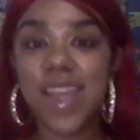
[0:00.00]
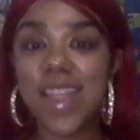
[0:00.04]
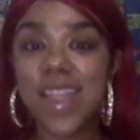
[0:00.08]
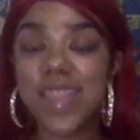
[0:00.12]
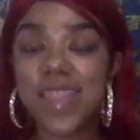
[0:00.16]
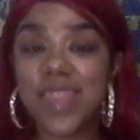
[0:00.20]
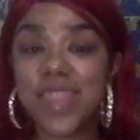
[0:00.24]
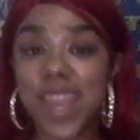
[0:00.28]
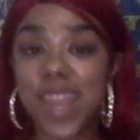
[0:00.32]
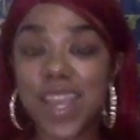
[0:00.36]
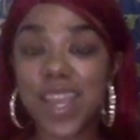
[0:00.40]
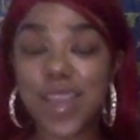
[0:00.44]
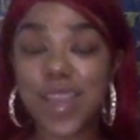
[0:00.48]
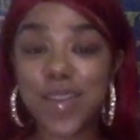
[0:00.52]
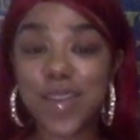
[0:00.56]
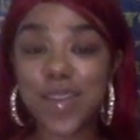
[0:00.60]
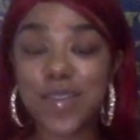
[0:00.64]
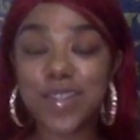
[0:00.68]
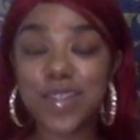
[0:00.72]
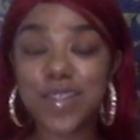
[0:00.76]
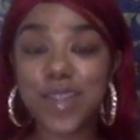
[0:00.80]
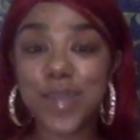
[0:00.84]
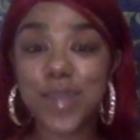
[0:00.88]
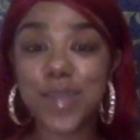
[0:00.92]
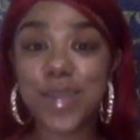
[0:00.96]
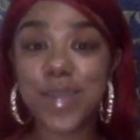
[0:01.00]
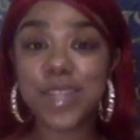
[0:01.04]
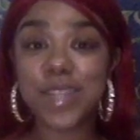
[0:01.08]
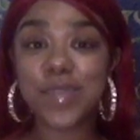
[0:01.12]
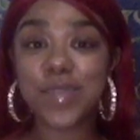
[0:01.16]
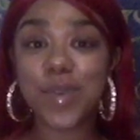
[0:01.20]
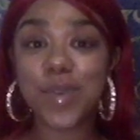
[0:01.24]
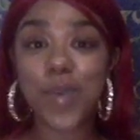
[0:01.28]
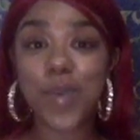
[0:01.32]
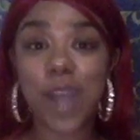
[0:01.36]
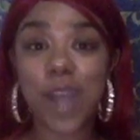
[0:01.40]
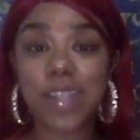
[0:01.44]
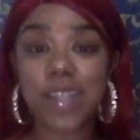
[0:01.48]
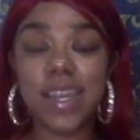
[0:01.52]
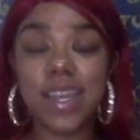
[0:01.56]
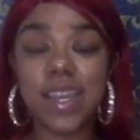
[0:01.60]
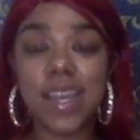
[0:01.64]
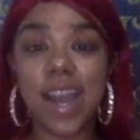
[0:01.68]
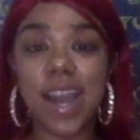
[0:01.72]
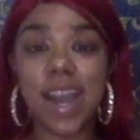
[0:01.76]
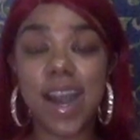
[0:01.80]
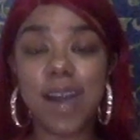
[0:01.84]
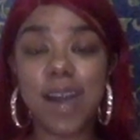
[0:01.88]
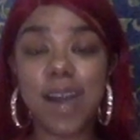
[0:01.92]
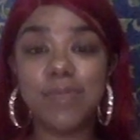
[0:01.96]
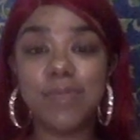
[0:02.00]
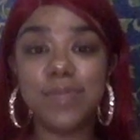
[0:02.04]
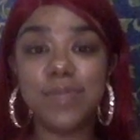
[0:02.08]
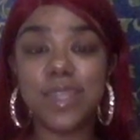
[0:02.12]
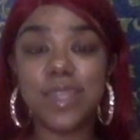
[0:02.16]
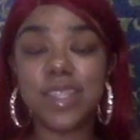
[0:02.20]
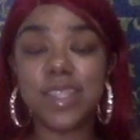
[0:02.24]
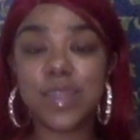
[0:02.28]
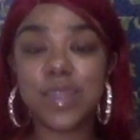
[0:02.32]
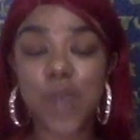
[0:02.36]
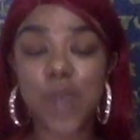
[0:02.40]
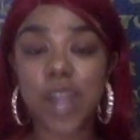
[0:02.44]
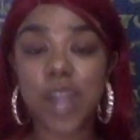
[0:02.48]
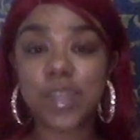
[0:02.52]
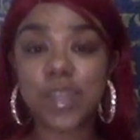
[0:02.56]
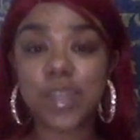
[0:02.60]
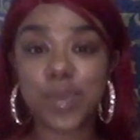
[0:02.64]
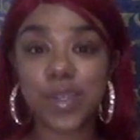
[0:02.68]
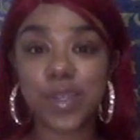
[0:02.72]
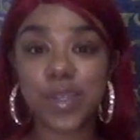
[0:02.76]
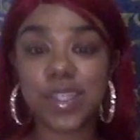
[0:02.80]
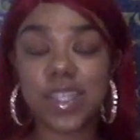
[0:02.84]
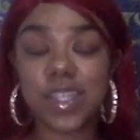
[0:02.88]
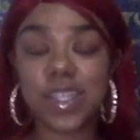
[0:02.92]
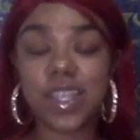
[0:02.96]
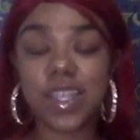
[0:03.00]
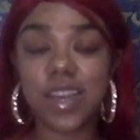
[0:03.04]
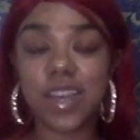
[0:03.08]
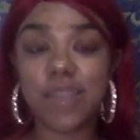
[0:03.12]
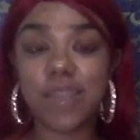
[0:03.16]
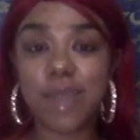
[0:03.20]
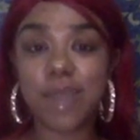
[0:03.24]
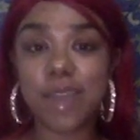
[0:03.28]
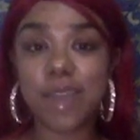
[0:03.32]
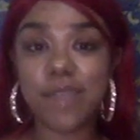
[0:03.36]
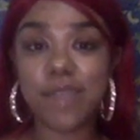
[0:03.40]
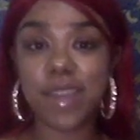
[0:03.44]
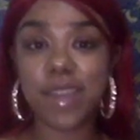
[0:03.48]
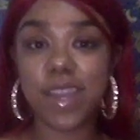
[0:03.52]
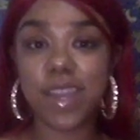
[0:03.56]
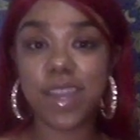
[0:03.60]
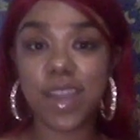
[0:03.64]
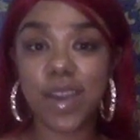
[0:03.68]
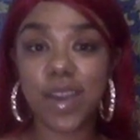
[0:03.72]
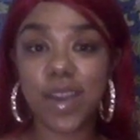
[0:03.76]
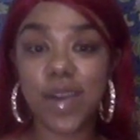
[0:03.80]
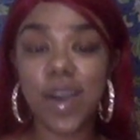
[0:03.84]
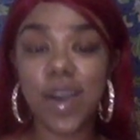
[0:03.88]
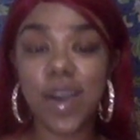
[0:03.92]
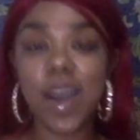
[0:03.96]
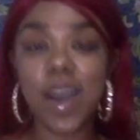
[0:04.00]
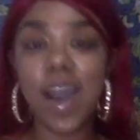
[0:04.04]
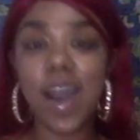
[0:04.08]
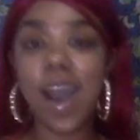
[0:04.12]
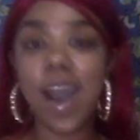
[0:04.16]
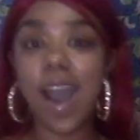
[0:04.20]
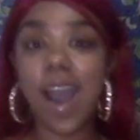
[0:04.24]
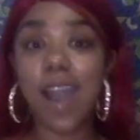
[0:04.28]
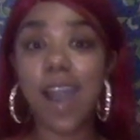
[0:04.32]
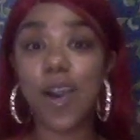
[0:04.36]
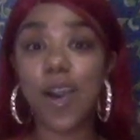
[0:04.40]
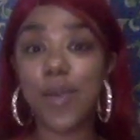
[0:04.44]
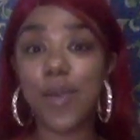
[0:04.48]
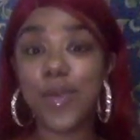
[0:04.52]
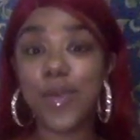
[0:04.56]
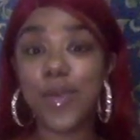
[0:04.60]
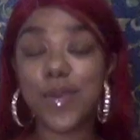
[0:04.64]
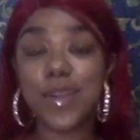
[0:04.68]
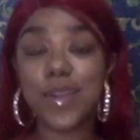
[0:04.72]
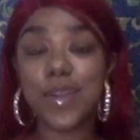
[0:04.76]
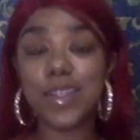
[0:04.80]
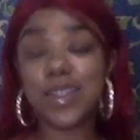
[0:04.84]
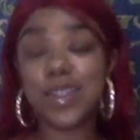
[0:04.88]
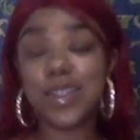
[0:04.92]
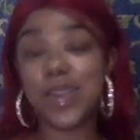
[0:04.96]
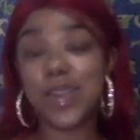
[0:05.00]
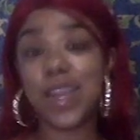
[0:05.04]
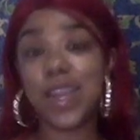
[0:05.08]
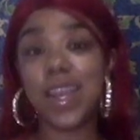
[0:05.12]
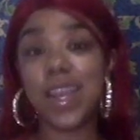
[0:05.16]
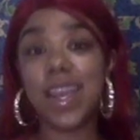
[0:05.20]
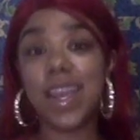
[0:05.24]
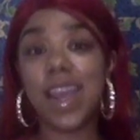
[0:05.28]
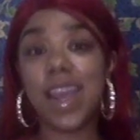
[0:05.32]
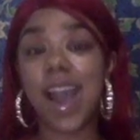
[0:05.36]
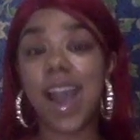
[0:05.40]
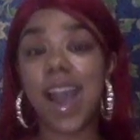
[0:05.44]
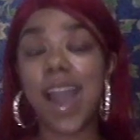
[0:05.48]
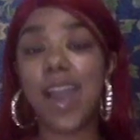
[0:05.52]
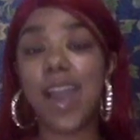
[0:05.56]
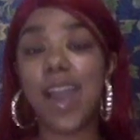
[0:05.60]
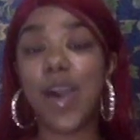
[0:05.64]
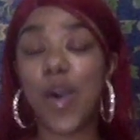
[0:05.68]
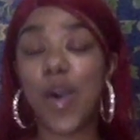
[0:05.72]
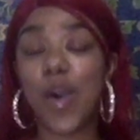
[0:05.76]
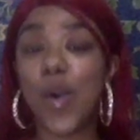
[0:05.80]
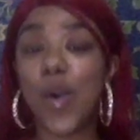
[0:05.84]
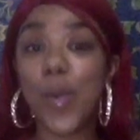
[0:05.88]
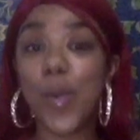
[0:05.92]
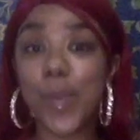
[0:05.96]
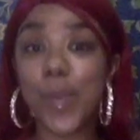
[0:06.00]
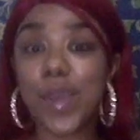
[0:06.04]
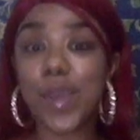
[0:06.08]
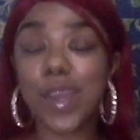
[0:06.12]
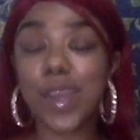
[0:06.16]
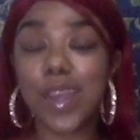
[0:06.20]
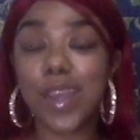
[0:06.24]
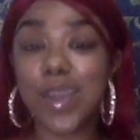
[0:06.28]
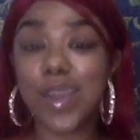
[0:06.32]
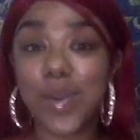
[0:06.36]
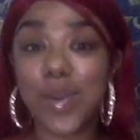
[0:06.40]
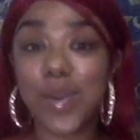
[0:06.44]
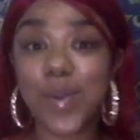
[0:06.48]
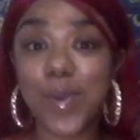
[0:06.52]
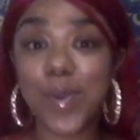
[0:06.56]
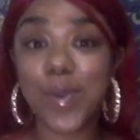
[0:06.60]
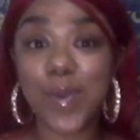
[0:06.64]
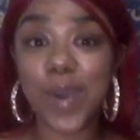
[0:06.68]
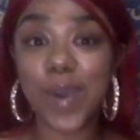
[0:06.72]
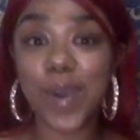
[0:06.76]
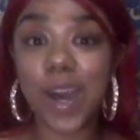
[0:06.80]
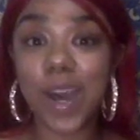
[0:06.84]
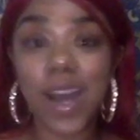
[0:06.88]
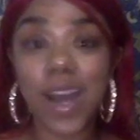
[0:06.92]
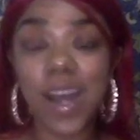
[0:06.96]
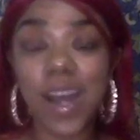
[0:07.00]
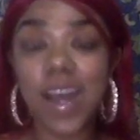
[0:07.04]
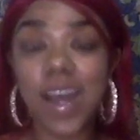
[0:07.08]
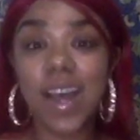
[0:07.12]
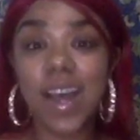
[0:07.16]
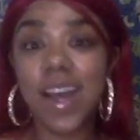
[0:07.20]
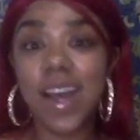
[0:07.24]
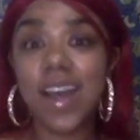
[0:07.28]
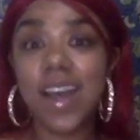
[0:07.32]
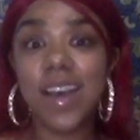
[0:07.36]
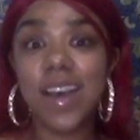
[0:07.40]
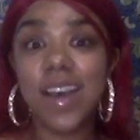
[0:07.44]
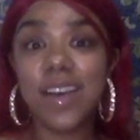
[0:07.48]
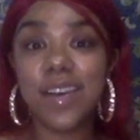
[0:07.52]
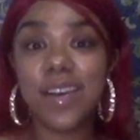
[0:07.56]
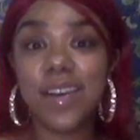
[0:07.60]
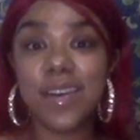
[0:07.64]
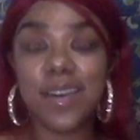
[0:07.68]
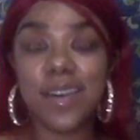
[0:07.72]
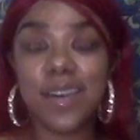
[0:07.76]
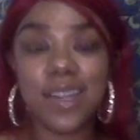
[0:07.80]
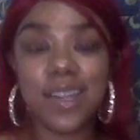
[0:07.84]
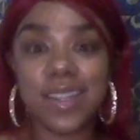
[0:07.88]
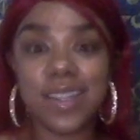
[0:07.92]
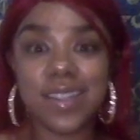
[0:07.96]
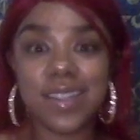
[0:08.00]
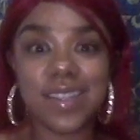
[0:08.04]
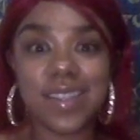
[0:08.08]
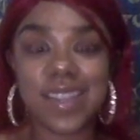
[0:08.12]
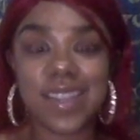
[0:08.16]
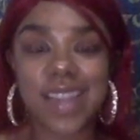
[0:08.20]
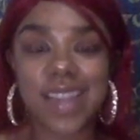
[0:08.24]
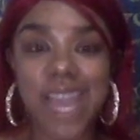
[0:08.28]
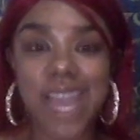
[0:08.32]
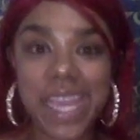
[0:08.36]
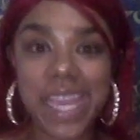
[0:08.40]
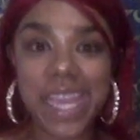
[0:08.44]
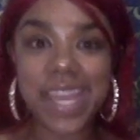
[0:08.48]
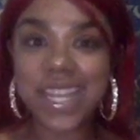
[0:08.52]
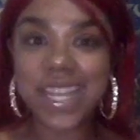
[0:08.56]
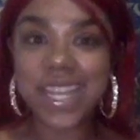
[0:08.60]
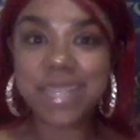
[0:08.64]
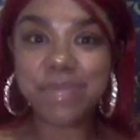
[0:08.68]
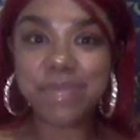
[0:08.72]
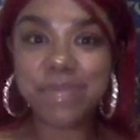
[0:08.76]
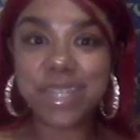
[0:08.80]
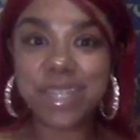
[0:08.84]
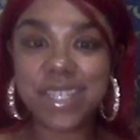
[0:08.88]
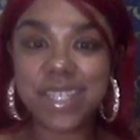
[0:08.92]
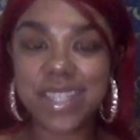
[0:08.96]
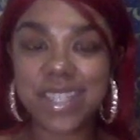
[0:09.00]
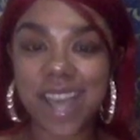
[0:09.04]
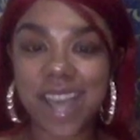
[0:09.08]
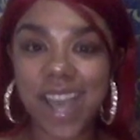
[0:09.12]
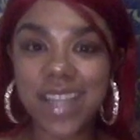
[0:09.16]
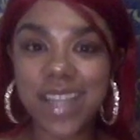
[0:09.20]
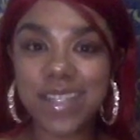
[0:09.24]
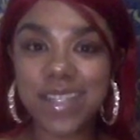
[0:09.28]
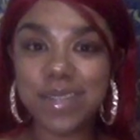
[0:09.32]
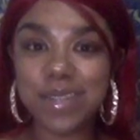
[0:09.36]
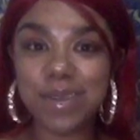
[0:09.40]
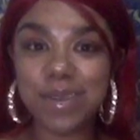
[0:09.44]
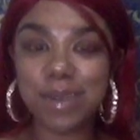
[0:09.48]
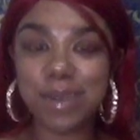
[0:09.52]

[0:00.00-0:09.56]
Thank you so much for watching um, the swatch portion of my video. I hope you enjoyed it. I hope you like it as much as I do. I'm